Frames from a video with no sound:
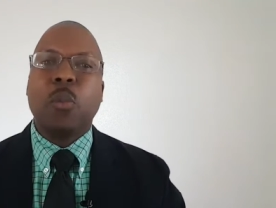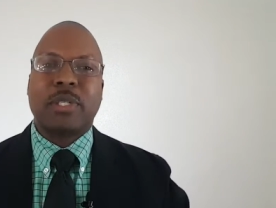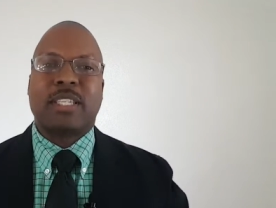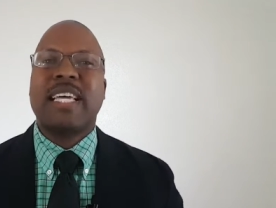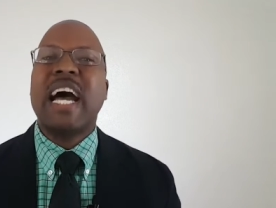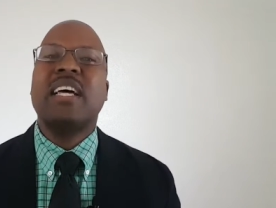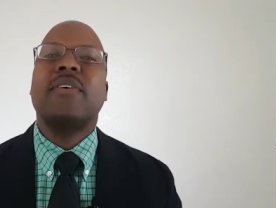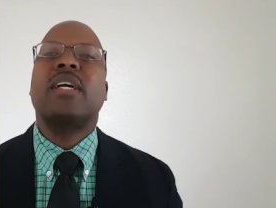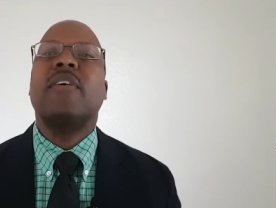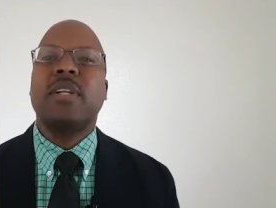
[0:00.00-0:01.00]
was a sign of a
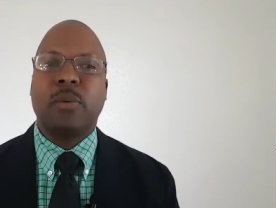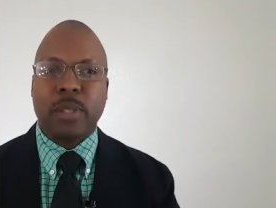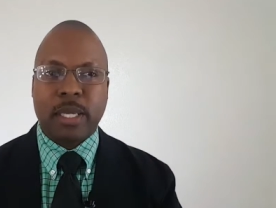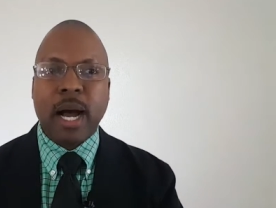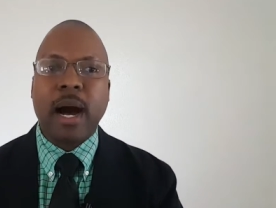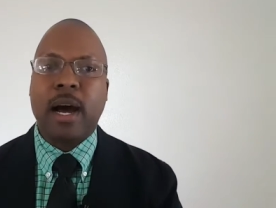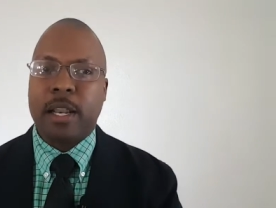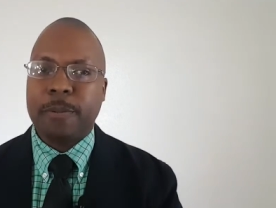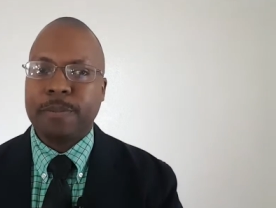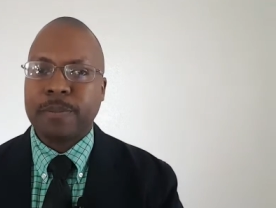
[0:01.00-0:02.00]
covenant with
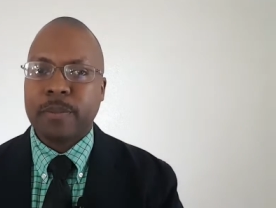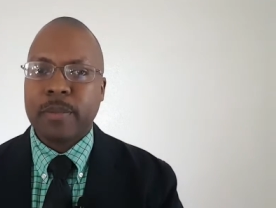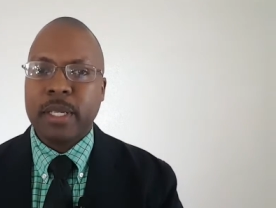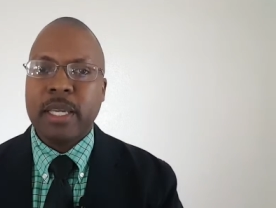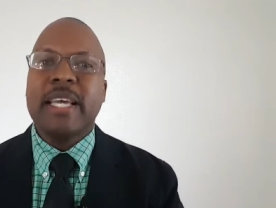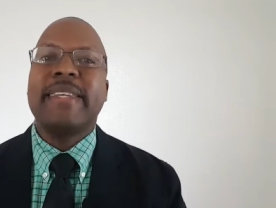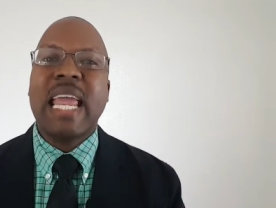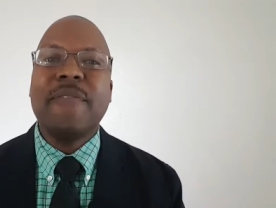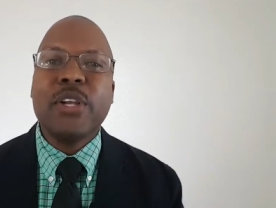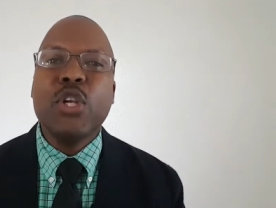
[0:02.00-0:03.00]
God.
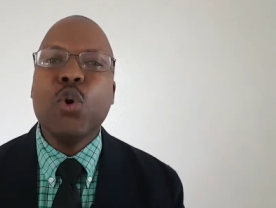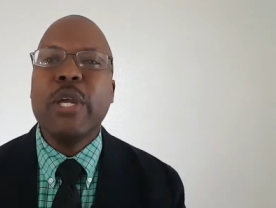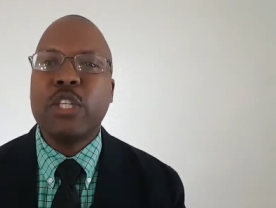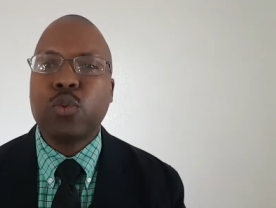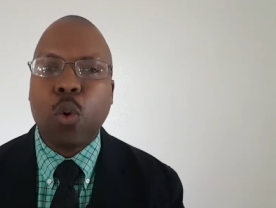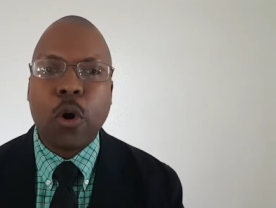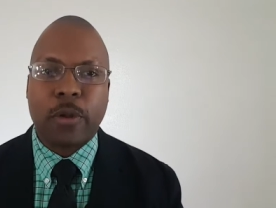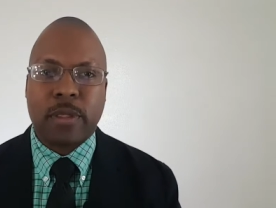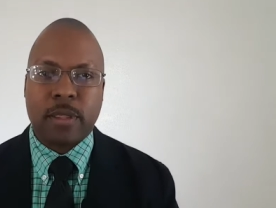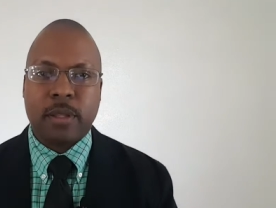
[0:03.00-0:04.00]
David knew his
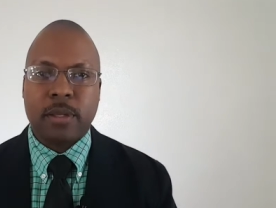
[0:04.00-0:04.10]
worth.